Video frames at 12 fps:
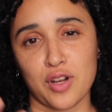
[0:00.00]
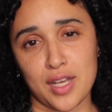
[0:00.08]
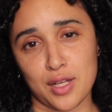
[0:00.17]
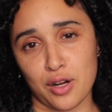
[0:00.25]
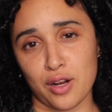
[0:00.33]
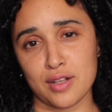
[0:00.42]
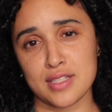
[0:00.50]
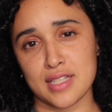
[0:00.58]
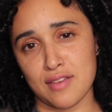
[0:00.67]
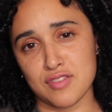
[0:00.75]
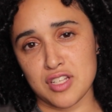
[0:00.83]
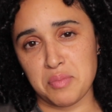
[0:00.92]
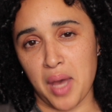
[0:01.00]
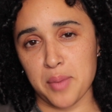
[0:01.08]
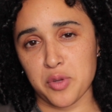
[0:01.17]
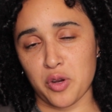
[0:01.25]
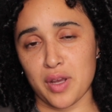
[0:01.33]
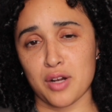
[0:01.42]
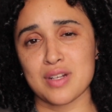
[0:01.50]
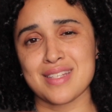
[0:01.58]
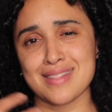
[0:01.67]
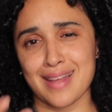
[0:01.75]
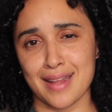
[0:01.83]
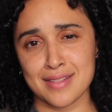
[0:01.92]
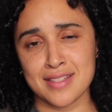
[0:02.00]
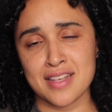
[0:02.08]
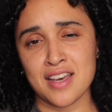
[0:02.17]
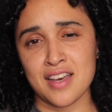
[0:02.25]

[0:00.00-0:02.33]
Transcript: inner safety map, your inner sense